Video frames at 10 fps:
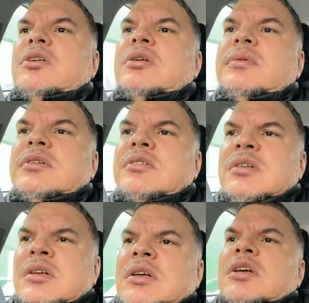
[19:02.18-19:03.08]
service.
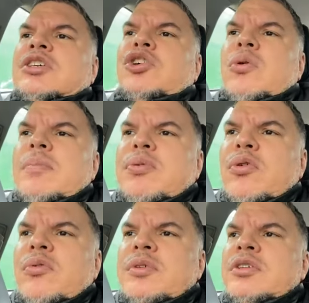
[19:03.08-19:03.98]
Show and
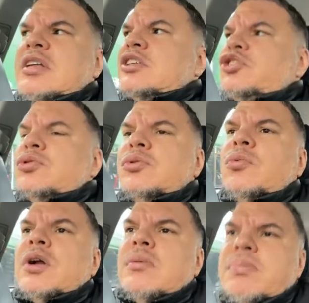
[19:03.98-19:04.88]
prove that you
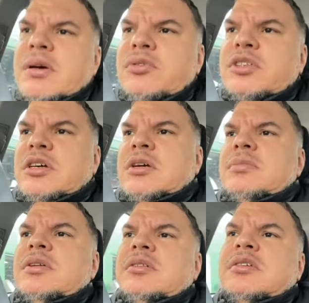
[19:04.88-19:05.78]
want to build the
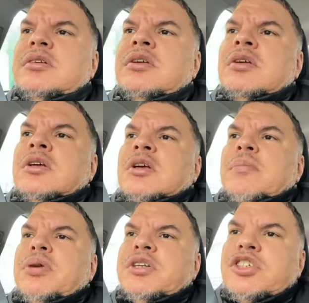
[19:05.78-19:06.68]
community.
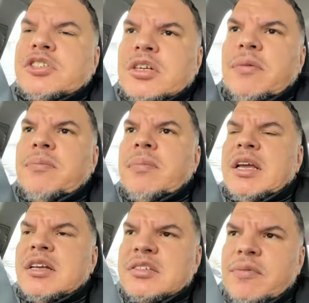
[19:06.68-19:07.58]

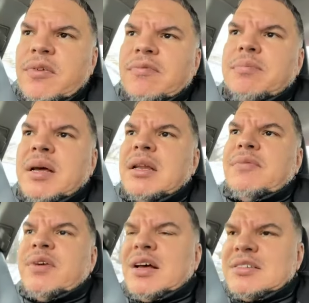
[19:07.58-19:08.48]
Make yourself of
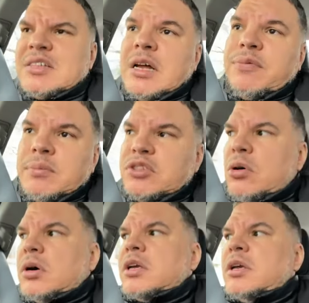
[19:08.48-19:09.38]
benefit aside from
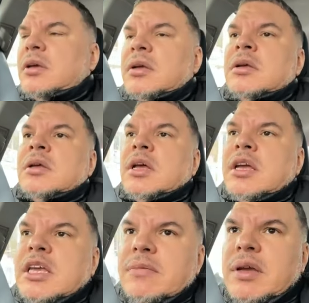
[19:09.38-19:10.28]
talking
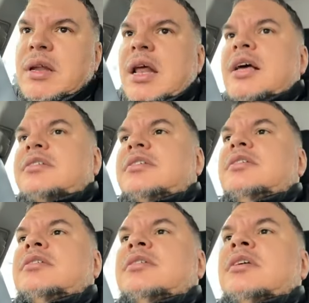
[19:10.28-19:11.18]
and giving
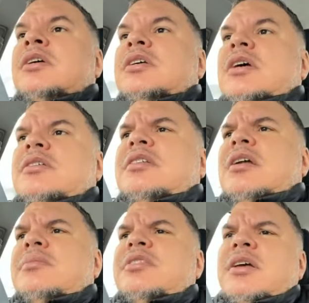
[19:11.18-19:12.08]
classes. You
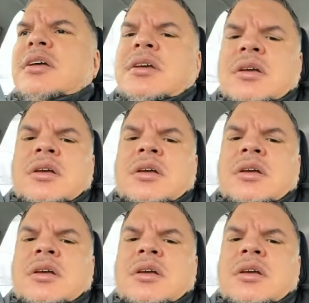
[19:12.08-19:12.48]
understand what I'm saying?